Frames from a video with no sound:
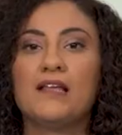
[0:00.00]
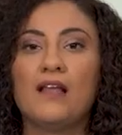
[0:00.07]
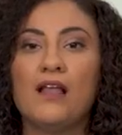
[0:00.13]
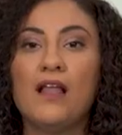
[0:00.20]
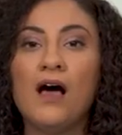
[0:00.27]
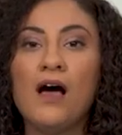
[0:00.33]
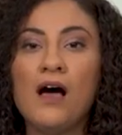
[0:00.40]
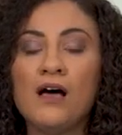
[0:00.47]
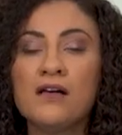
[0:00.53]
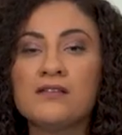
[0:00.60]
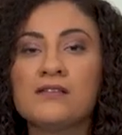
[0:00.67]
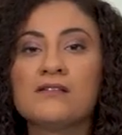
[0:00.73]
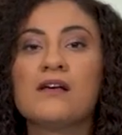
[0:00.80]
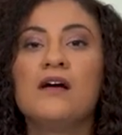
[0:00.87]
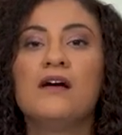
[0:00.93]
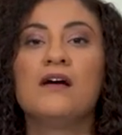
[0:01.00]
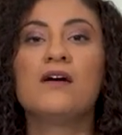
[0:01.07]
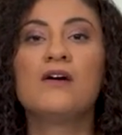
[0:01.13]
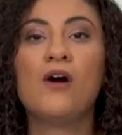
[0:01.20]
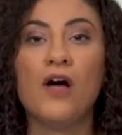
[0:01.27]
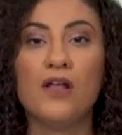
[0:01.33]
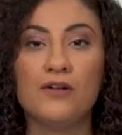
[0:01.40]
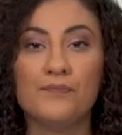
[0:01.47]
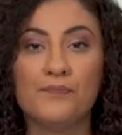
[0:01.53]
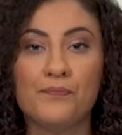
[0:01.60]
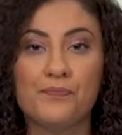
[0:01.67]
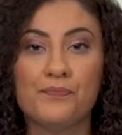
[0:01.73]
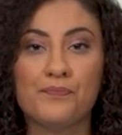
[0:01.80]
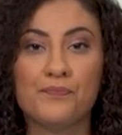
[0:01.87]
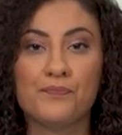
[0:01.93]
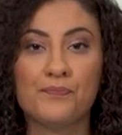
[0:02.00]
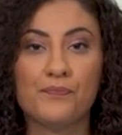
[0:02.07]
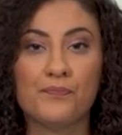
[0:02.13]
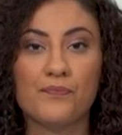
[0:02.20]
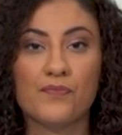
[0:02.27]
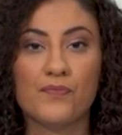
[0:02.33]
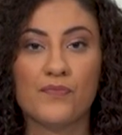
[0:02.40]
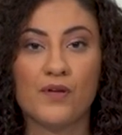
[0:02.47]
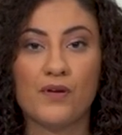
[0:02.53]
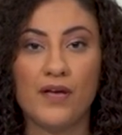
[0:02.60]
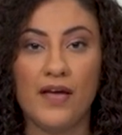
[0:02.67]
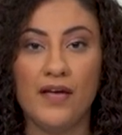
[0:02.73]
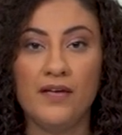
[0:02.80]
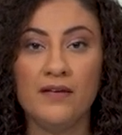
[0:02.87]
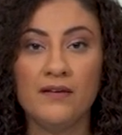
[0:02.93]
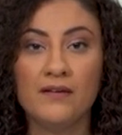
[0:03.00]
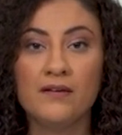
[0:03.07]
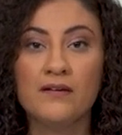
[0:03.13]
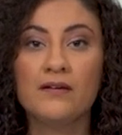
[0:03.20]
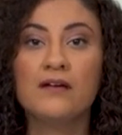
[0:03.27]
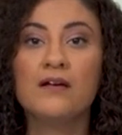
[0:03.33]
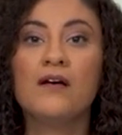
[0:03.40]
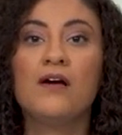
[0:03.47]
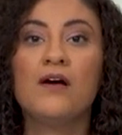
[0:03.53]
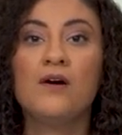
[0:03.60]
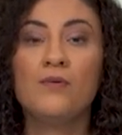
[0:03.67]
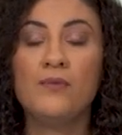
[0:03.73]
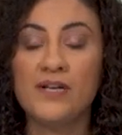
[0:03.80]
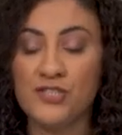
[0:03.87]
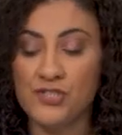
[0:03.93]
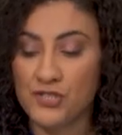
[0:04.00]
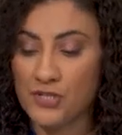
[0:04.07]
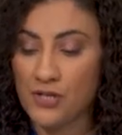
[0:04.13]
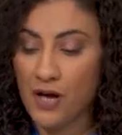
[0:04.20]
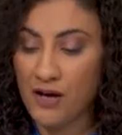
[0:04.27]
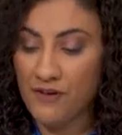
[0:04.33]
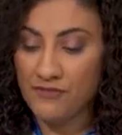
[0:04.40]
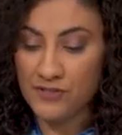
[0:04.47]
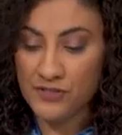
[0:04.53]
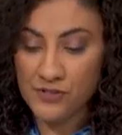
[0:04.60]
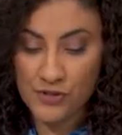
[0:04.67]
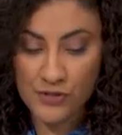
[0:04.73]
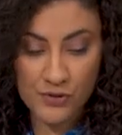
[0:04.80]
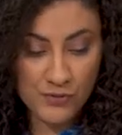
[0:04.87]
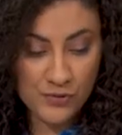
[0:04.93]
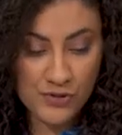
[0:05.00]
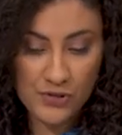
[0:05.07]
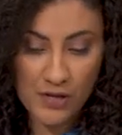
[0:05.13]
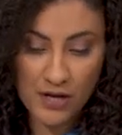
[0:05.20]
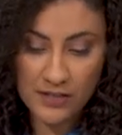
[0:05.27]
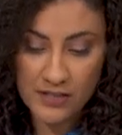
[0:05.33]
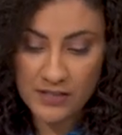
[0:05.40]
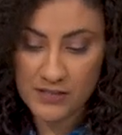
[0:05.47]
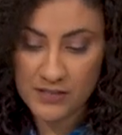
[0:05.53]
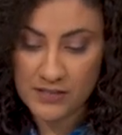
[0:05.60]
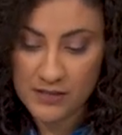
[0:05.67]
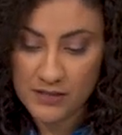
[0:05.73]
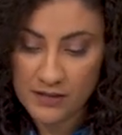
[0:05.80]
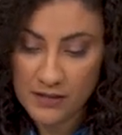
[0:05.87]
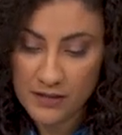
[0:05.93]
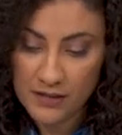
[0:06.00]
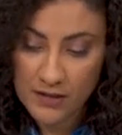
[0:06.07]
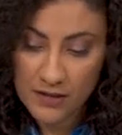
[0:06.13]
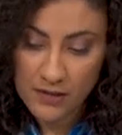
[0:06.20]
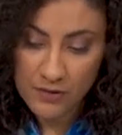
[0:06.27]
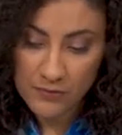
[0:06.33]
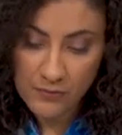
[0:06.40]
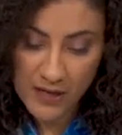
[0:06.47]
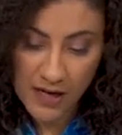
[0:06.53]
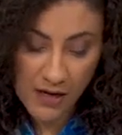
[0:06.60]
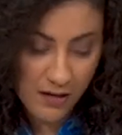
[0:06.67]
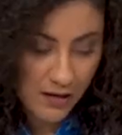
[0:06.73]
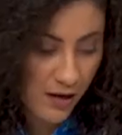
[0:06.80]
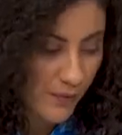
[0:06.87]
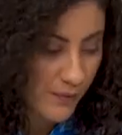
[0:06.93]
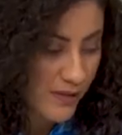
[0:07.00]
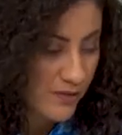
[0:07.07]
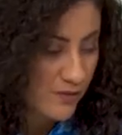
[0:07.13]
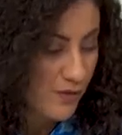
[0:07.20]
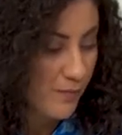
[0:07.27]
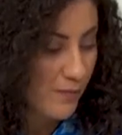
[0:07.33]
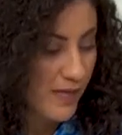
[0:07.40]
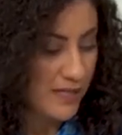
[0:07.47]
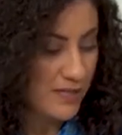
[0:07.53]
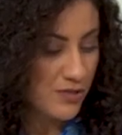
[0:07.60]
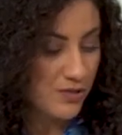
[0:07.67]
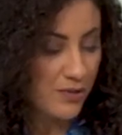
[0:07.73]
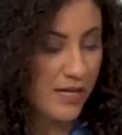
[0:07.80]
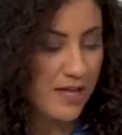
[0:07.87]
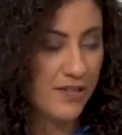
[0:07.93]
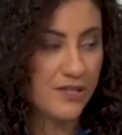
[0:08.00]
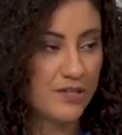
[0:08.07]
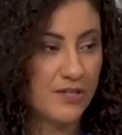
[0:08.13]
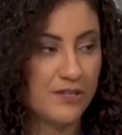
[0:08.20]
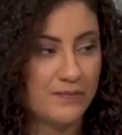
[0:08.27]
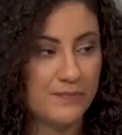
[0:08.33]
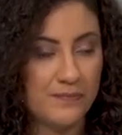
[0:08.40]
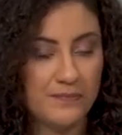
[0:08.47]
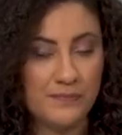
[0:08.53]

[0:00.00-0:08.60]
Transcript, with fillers: the last column. Okay? Which of the two solids we are going to mix together?